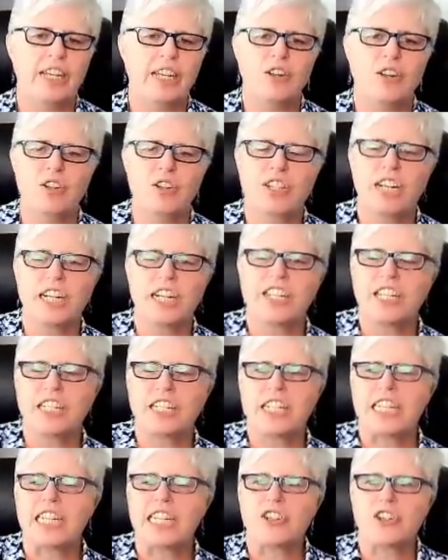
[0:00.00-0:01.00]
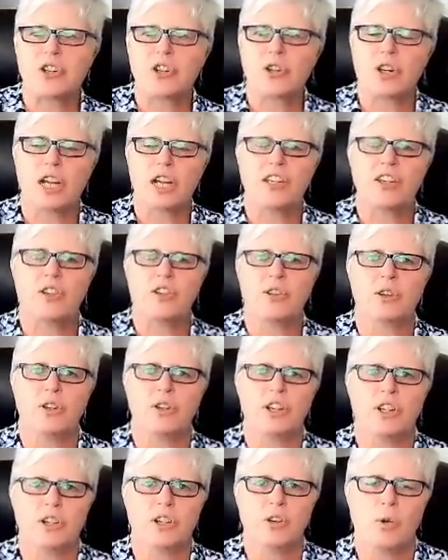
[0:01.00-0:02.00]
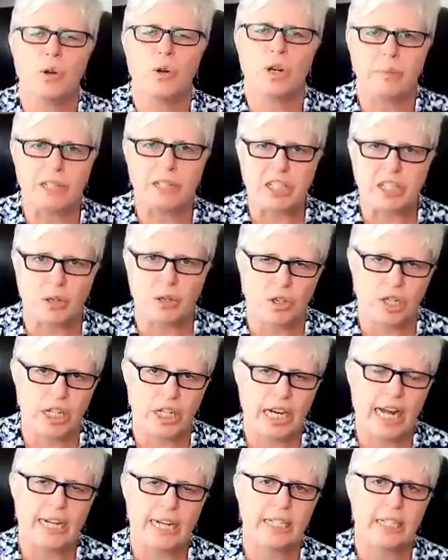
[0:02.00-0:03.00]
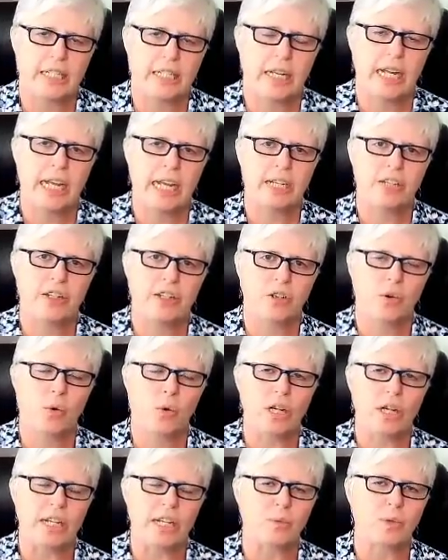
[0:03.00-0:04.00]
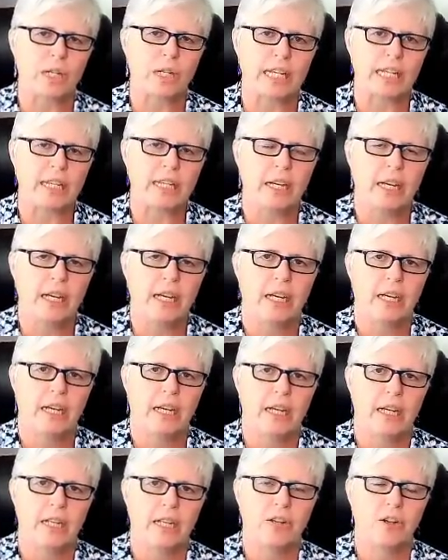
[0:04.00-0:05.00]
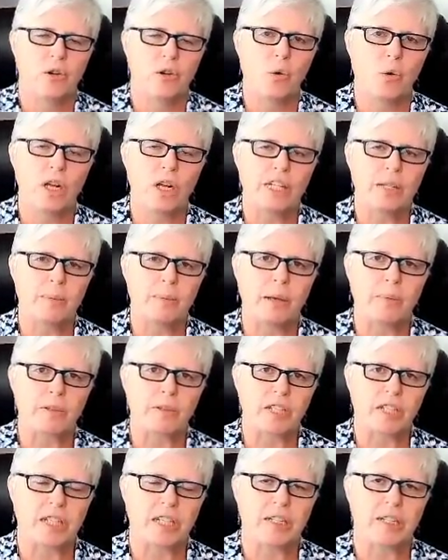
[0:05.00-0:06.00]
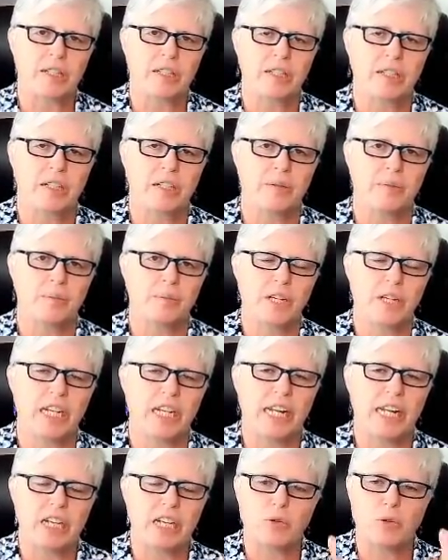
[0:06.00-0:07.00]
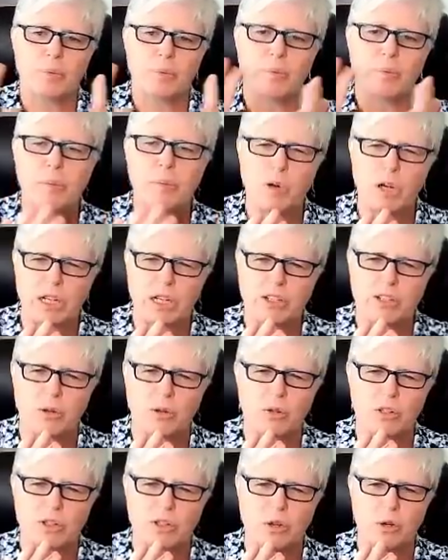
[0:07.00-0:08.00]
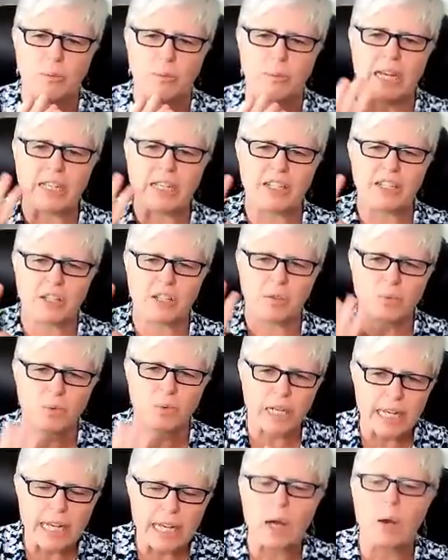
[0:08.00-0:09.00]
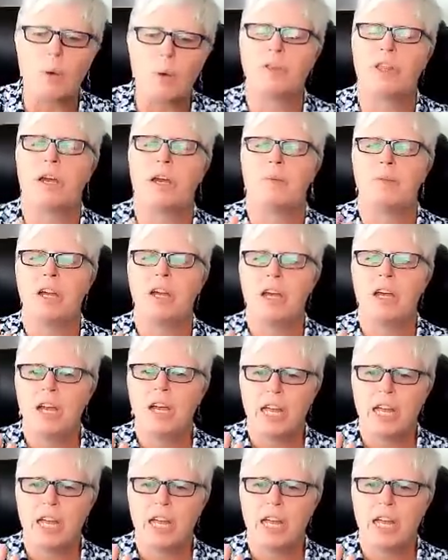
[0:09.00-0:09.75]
and, you're such a teacher and you're you're going to be so good at it and you're going to really you're going to be able to to connect with people on a soul to soul basis and really help them